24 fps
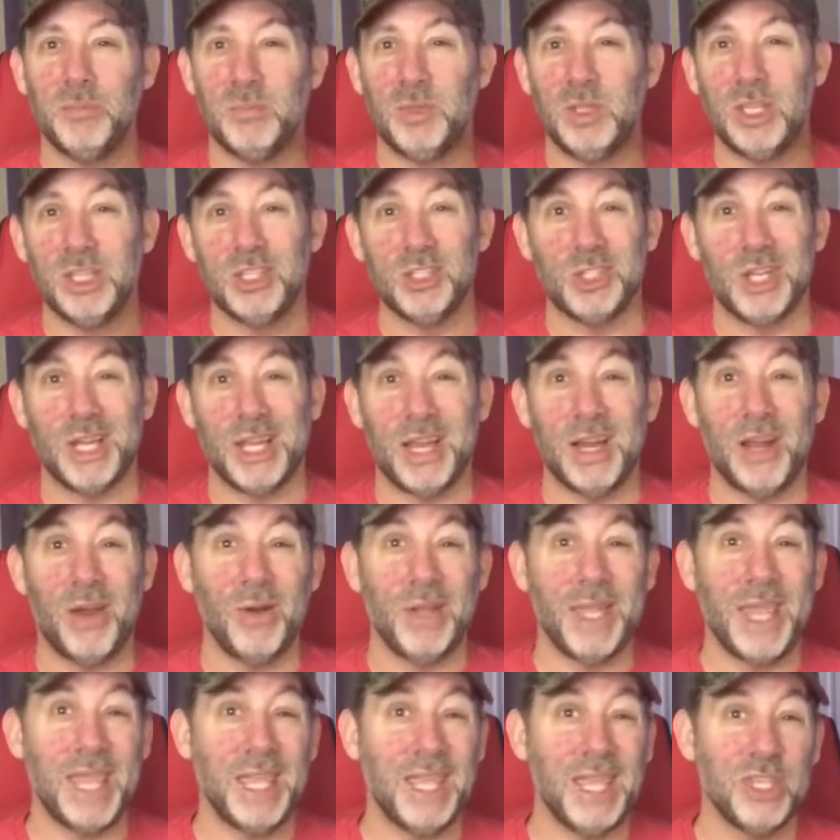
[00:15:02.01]
You can check on how
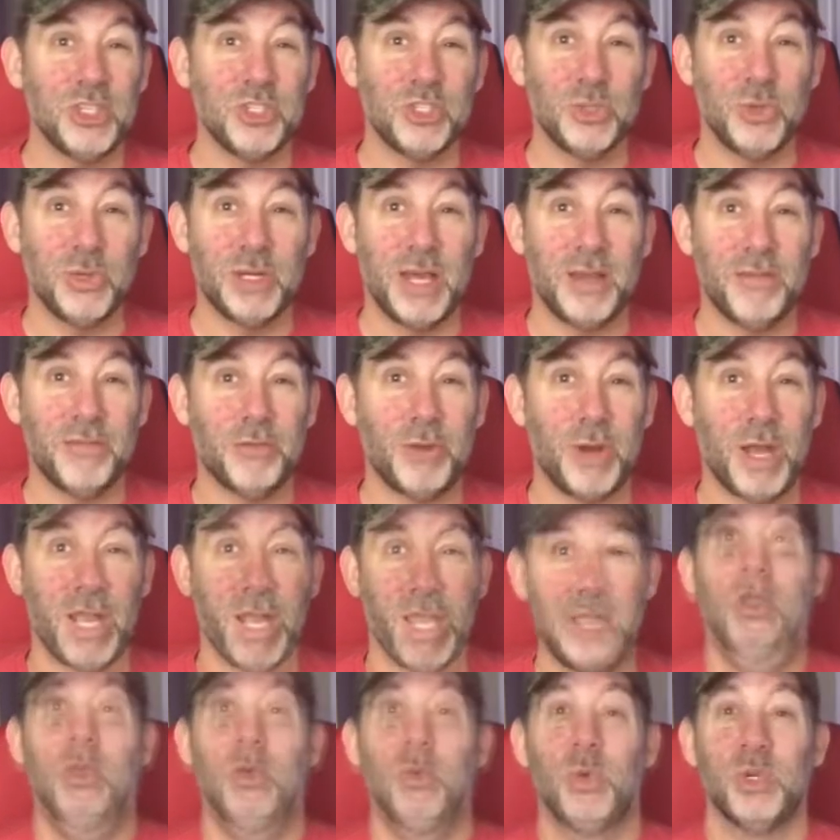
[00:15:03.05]
KK's doing on
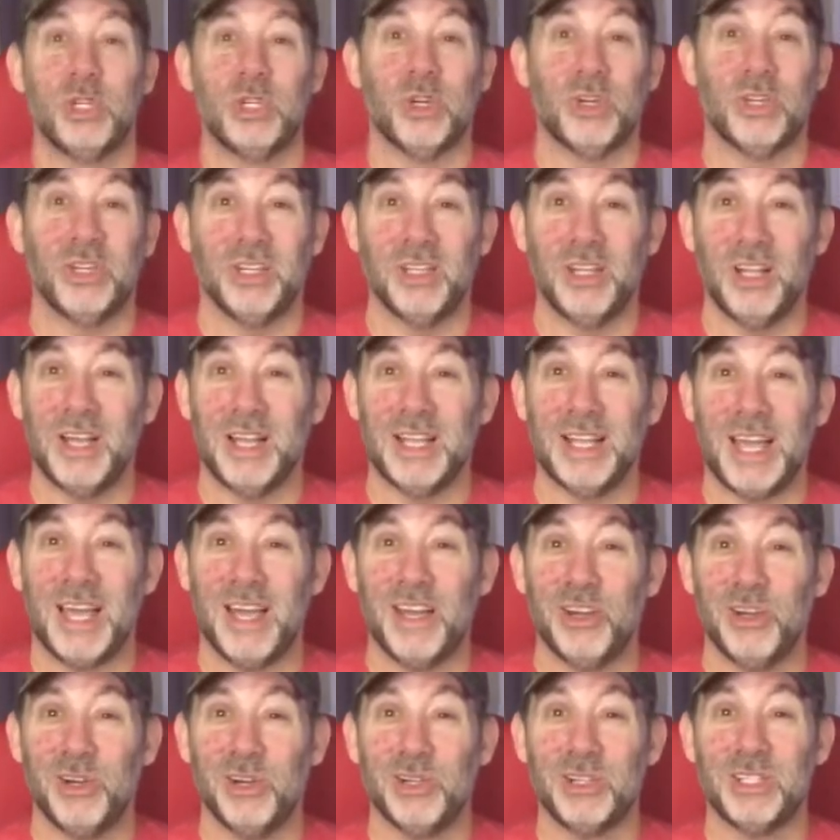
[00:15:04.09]
Friday. Wish her good luck on
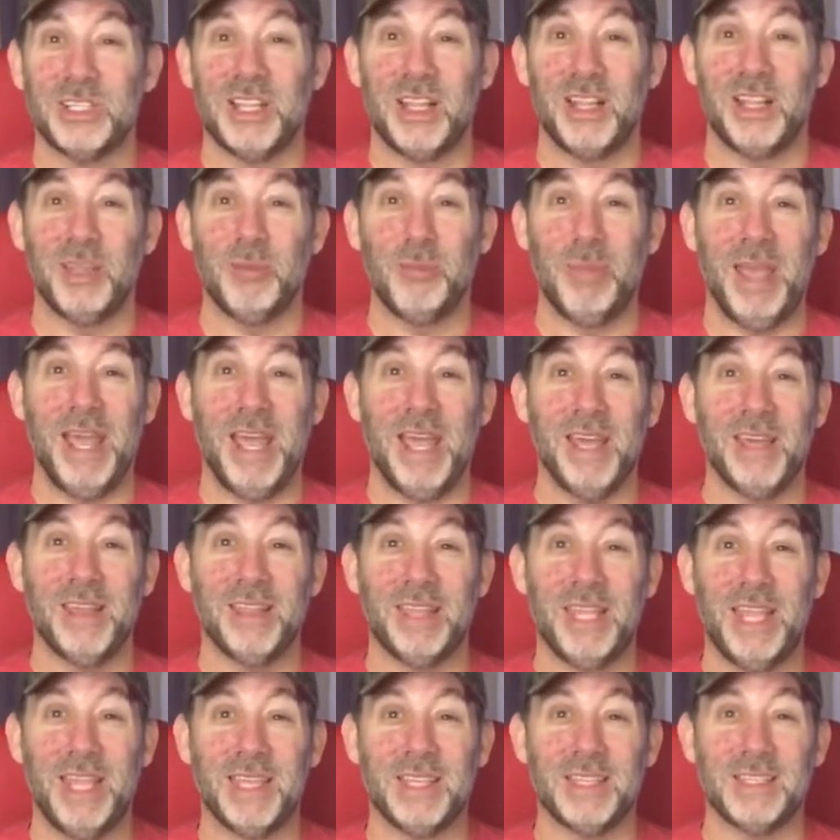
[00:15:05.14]
her selling path,
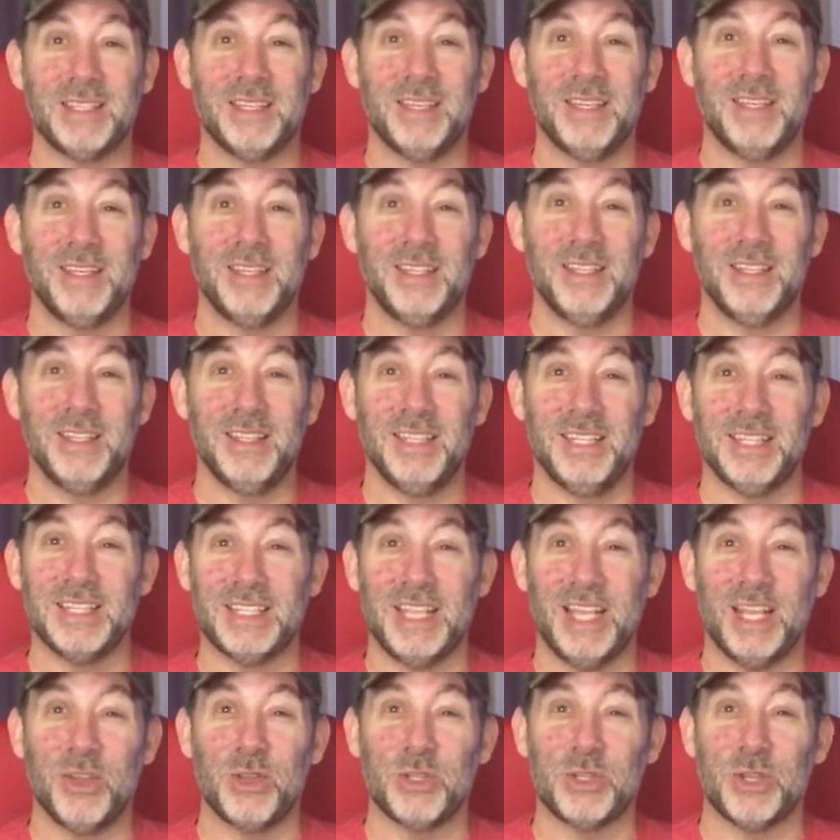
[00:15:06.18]
as these
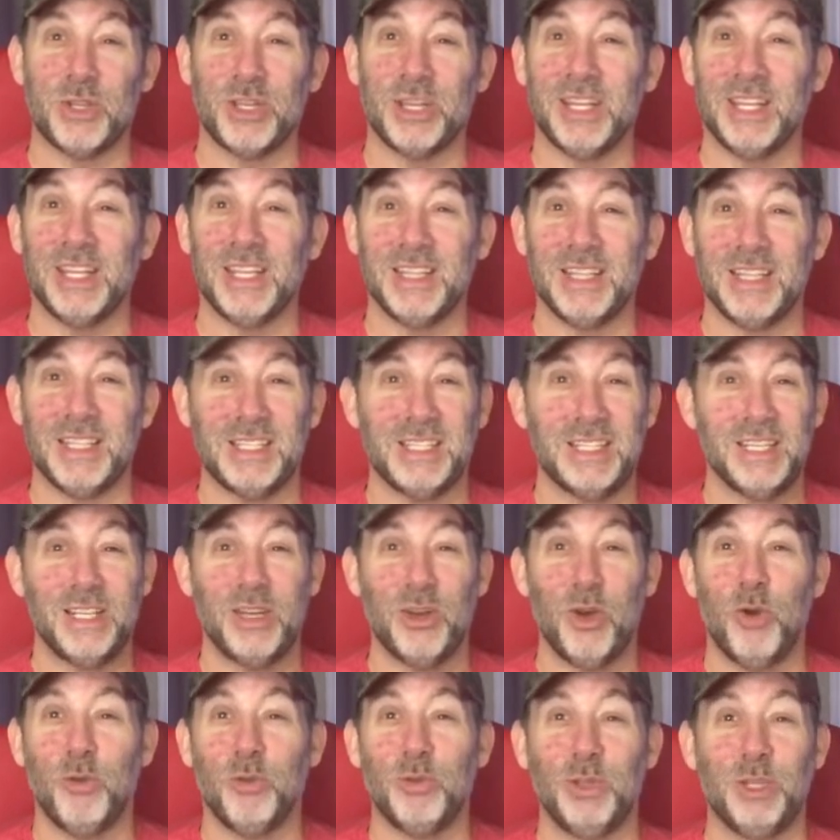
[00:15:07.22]
Legos are gonna get listed and
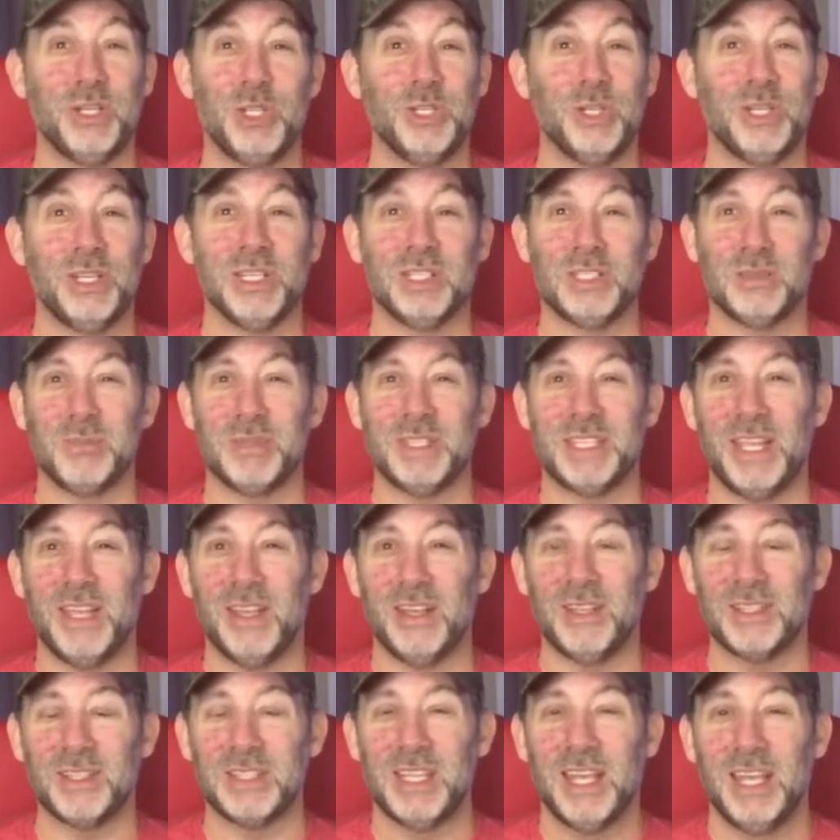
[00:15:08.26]
hopefully she'll get some
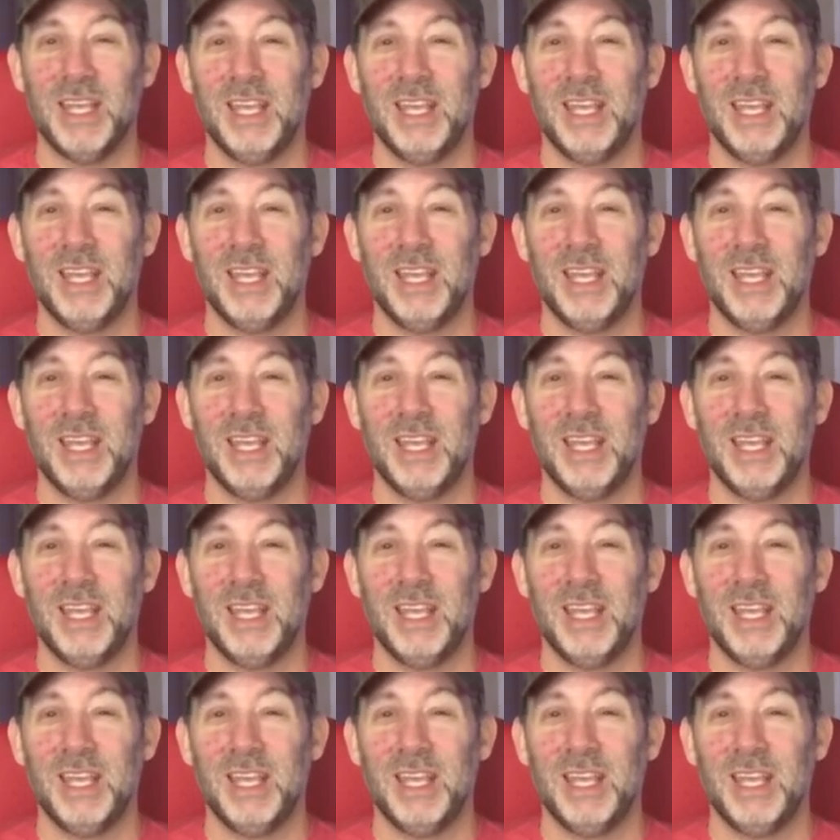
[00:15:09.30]
sales.